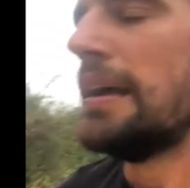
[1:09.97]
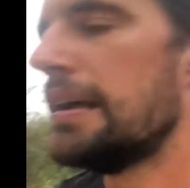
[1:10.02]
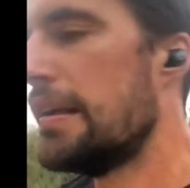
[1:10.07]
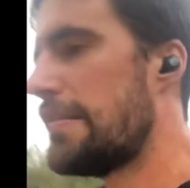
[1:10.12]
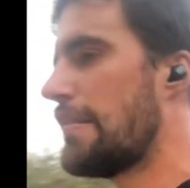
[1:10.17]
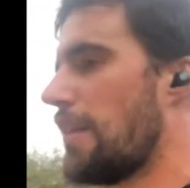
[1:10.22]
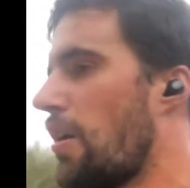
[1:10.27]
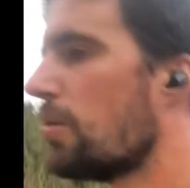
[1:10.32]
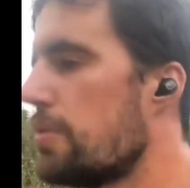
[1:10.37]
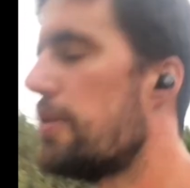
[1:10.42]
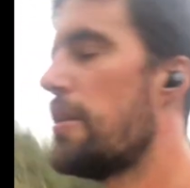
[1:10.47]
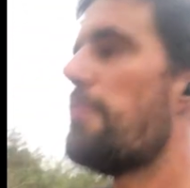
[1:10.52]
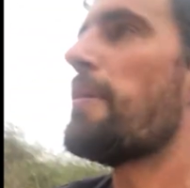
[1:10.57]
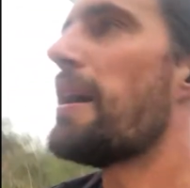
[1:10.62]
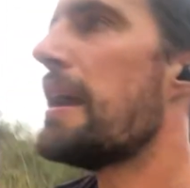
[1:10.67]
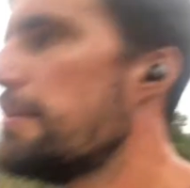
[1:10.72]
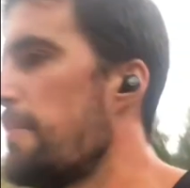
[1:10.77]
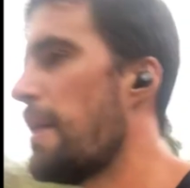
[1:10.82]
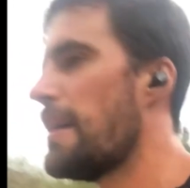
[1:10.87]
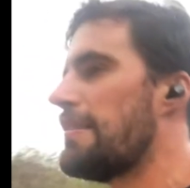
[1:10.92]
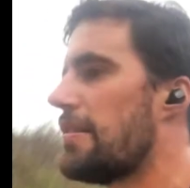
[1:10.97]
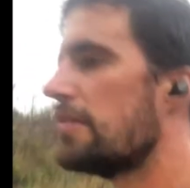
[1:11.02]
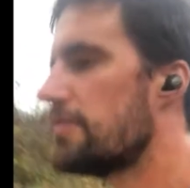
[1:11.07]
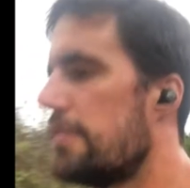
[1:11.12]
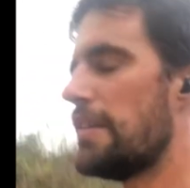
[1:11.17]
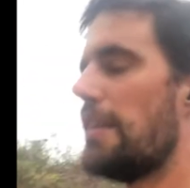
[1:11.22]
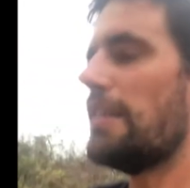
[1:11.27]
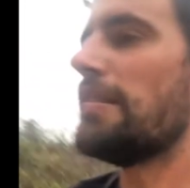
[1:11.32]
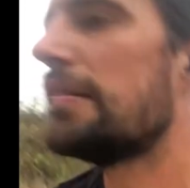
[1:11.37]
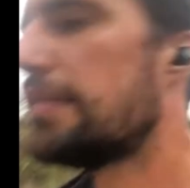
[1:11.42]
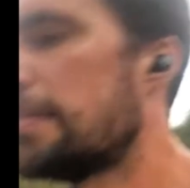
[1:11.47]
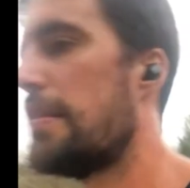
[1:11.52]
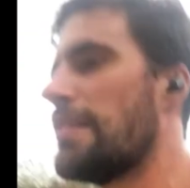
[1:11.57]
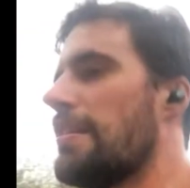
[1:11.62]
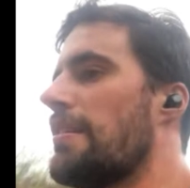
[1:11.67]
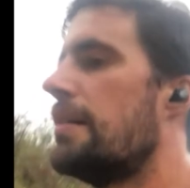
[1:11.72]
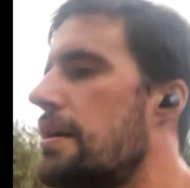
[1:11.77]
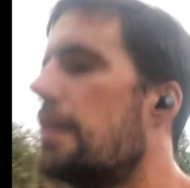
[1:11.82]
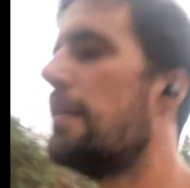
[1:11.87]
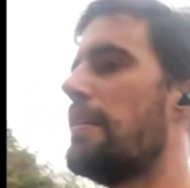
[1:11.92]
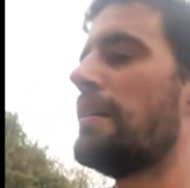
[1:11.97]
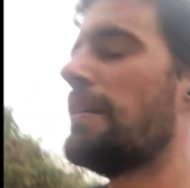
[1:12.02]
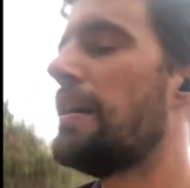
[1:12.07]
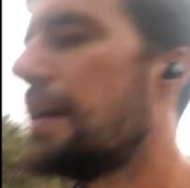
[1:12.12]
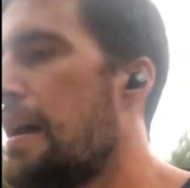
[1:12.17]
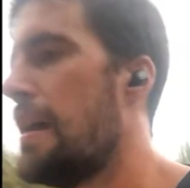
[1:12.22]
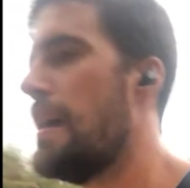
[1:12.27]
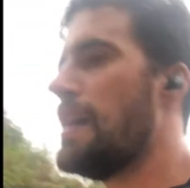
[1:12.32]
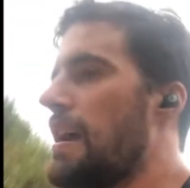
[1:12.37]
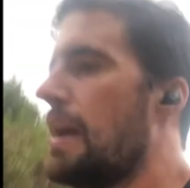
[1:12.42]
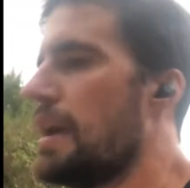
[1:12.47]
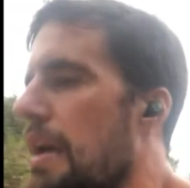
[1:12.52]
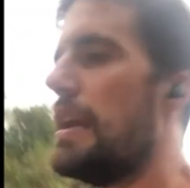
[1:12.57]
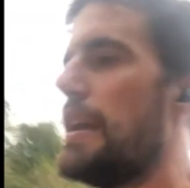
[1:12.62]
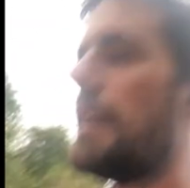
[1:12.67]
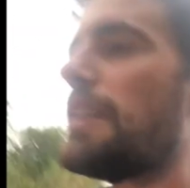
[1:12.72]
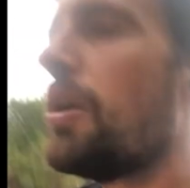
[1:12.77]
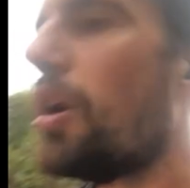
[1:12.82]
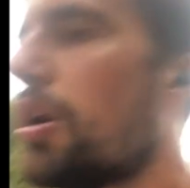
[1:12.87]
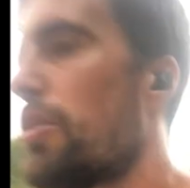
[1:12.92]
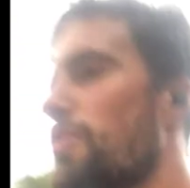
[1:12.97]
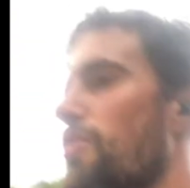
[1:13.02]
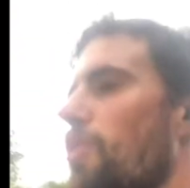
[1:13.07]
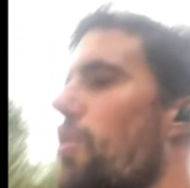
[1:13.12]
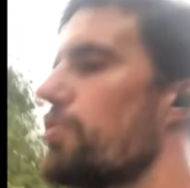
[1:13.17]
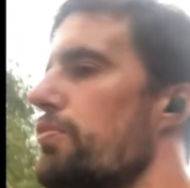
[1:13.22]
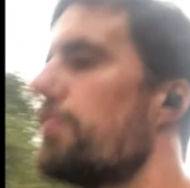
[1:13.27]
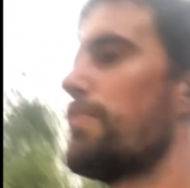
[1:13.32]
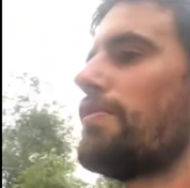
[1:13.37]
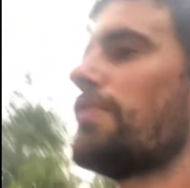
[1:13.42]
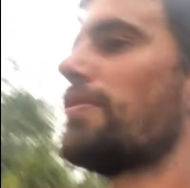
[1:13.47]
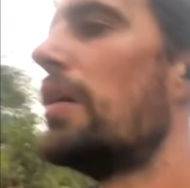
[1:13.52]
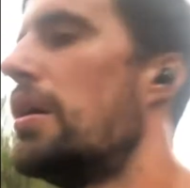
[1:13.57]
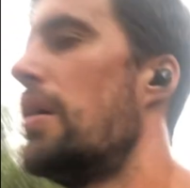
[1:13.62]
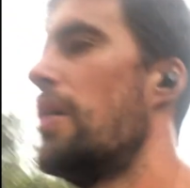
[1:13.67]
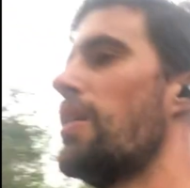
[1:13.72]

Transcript: So the main message is ignore those